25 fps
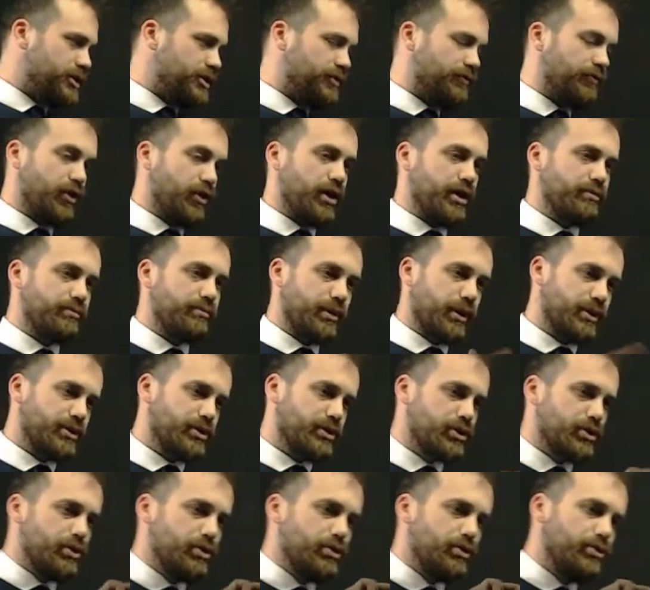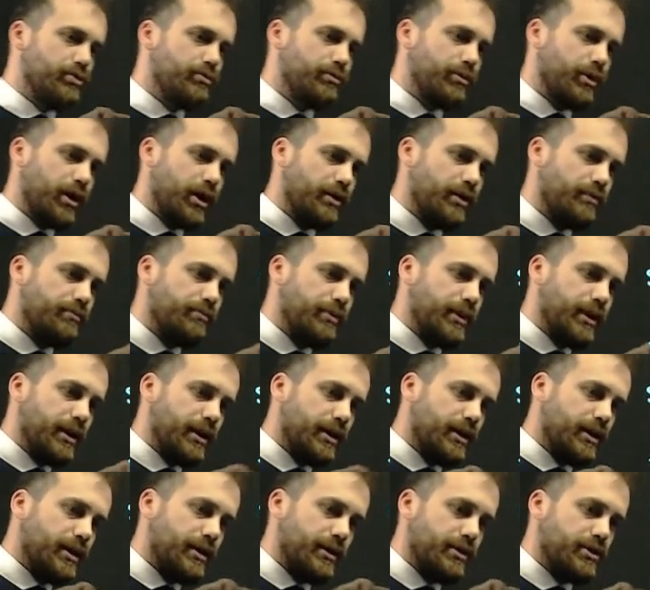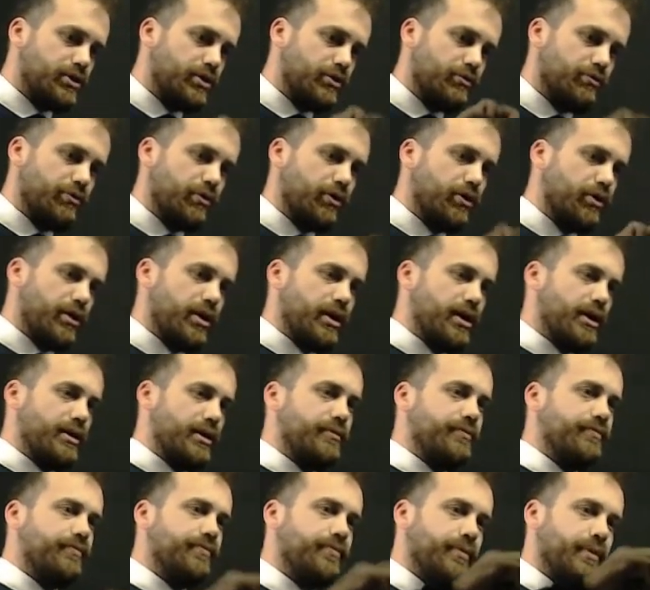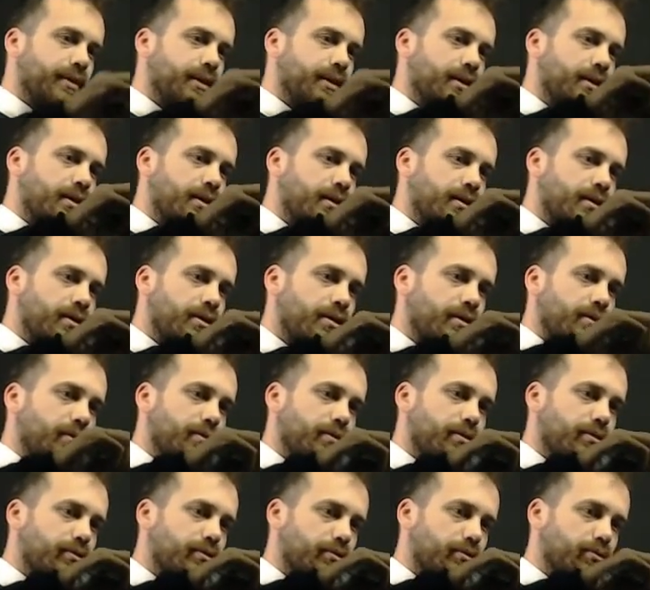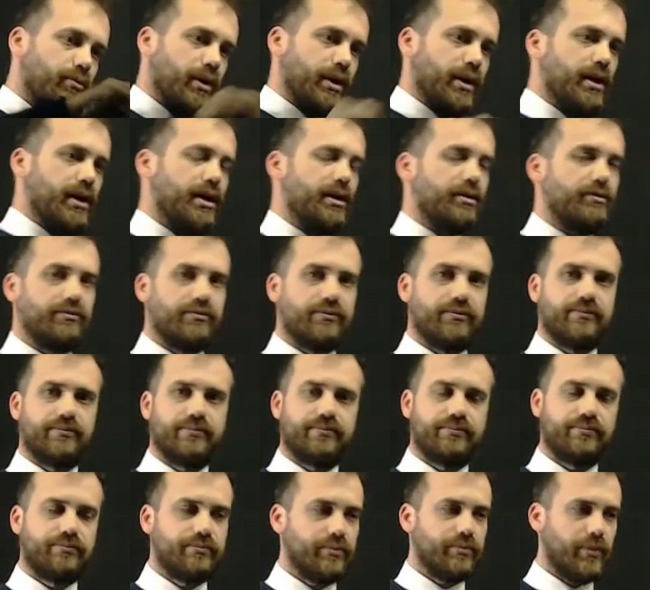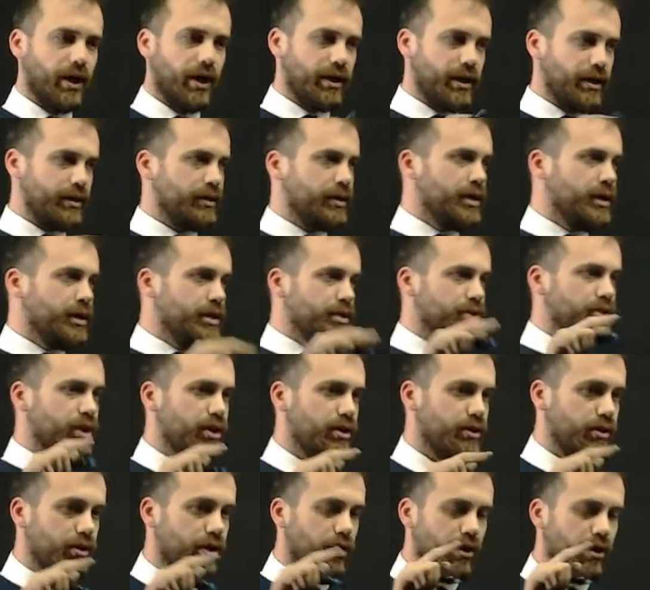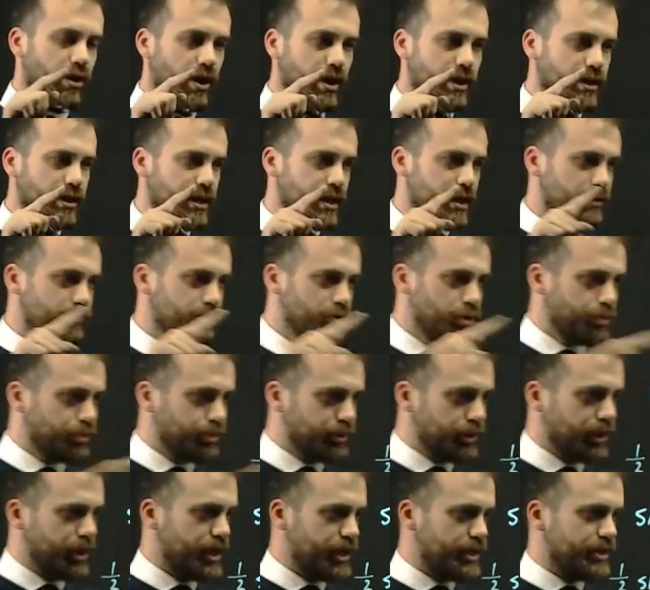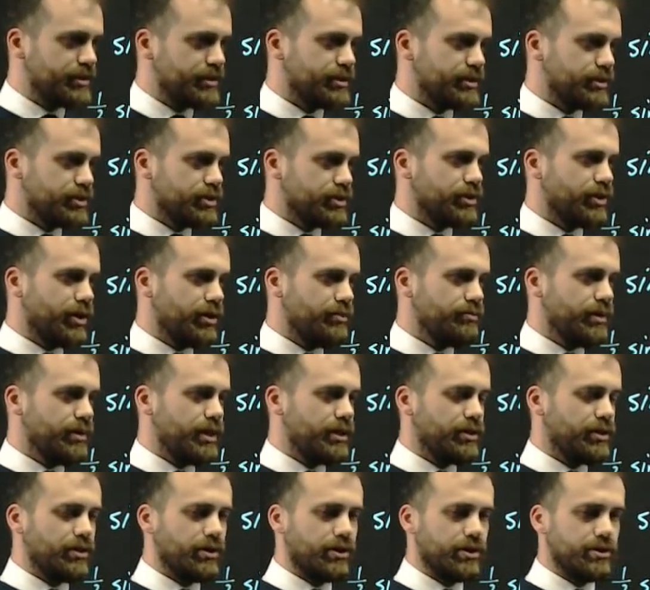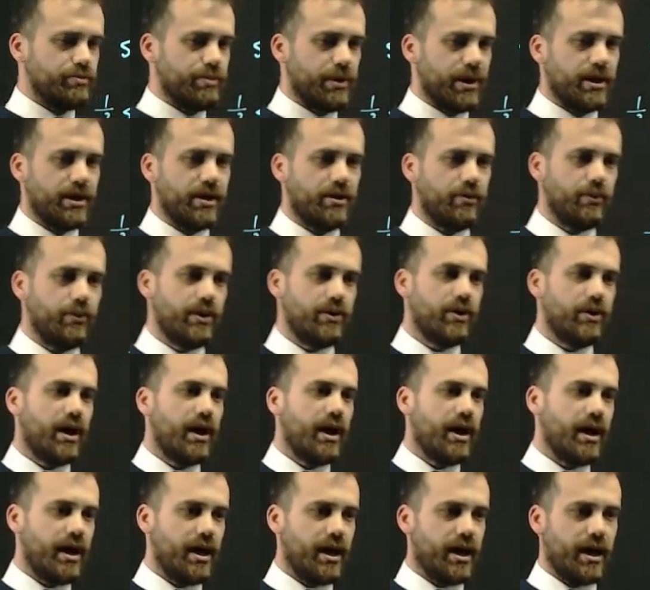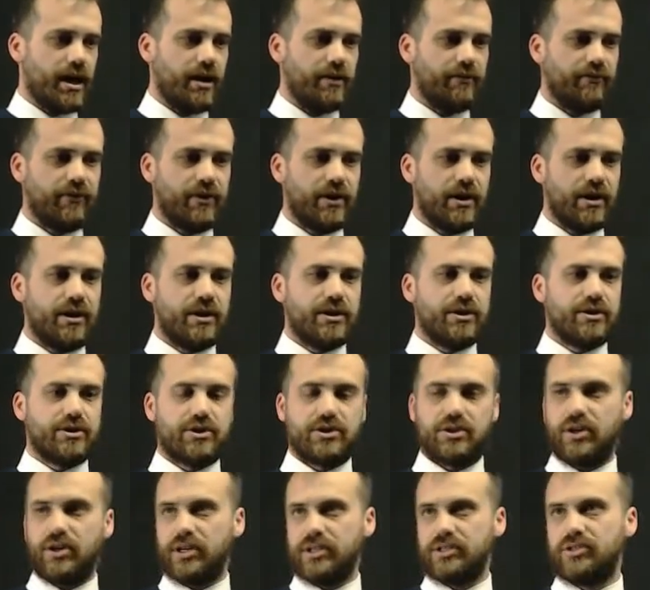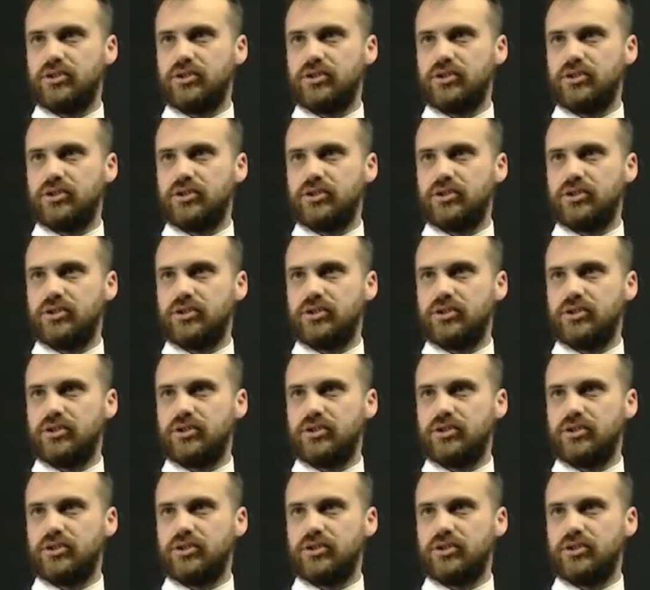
divided by 2 might be to write 1/2. Okay, so I can replace sine beta cos beta with 1/2 sine